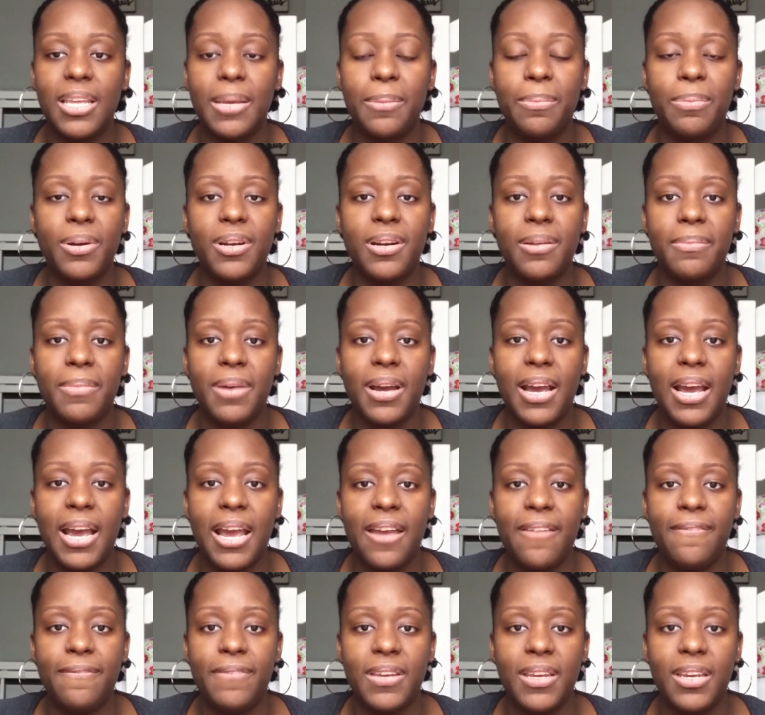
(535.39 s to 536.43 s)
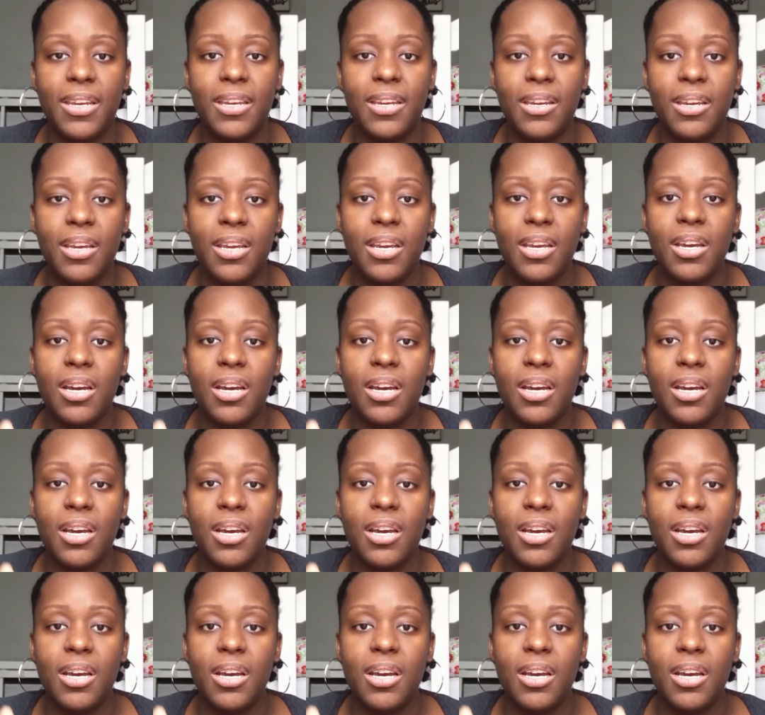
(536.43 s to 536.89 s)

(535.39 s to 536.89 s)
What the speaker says: they put in my IV,